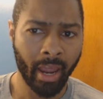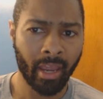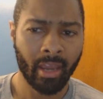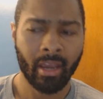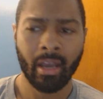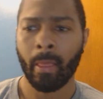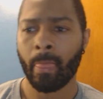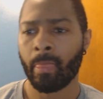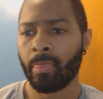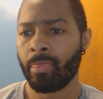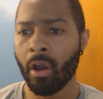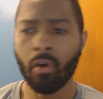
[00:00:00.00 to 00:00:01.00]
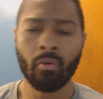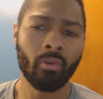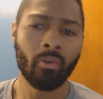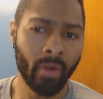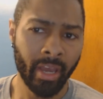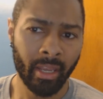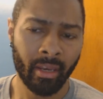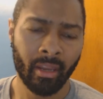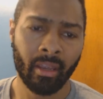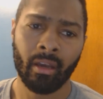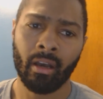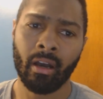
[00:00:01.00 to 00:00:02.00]
right? Don't
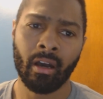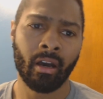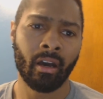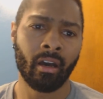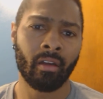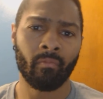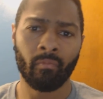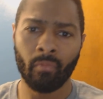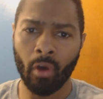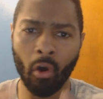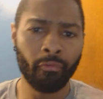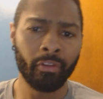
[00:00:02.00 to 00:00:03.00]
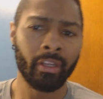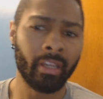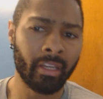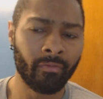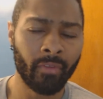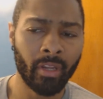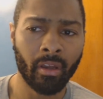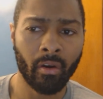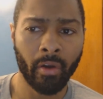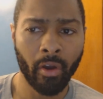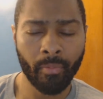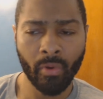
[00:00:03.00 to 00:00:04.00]
quit. Hopefully this
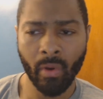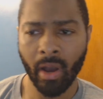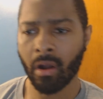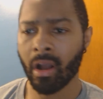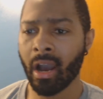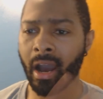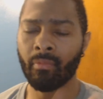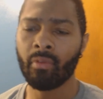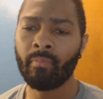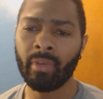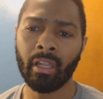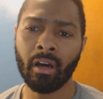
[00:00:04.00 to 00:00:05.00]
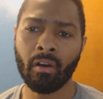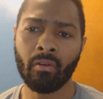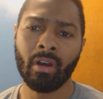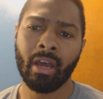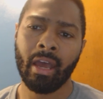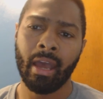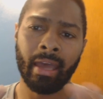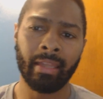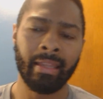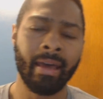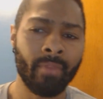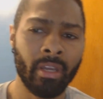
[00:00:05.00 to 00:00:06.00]
video helped you out. Comment below
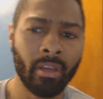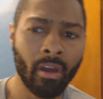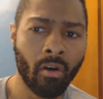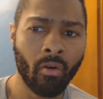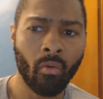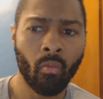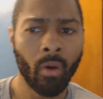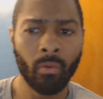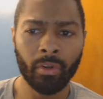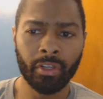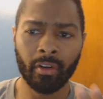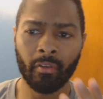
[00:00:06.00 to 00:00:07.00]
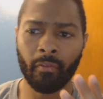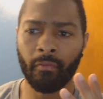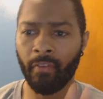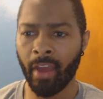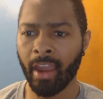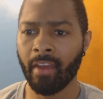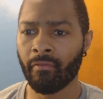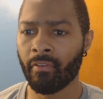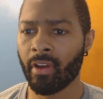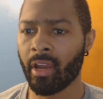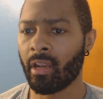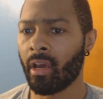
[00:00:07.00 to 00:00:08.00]
and let me know what was your
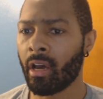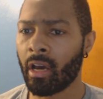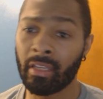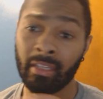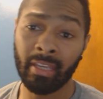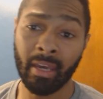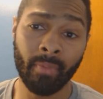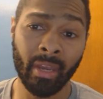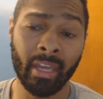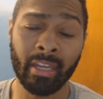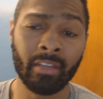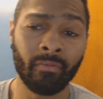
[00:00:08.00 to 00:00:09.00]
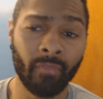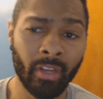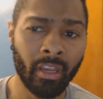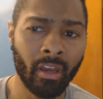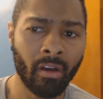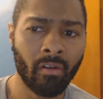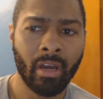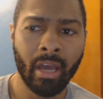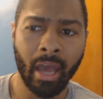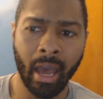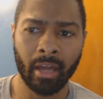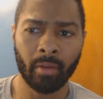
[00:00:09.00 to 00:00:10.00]
favorite tip in this video.
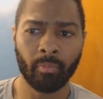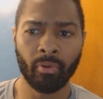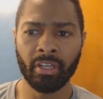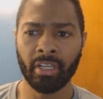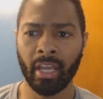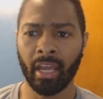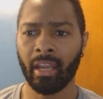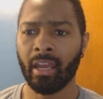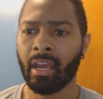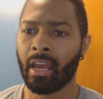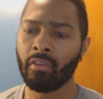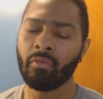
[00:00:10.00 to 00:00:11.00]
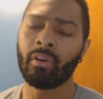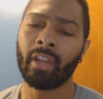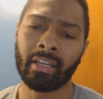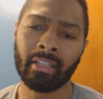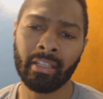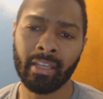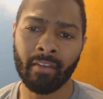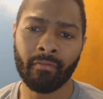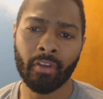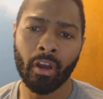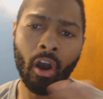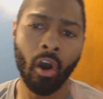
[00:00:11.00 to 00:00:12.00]
I'd appreciate it. And you can actually
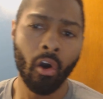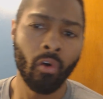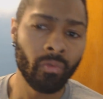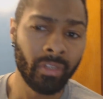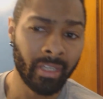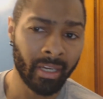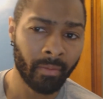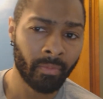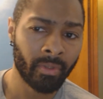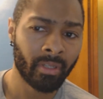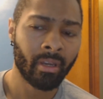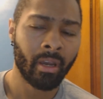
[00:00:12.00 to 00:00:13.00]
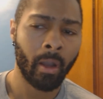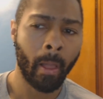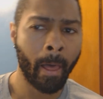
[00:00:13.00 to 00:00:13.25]
give your own tips,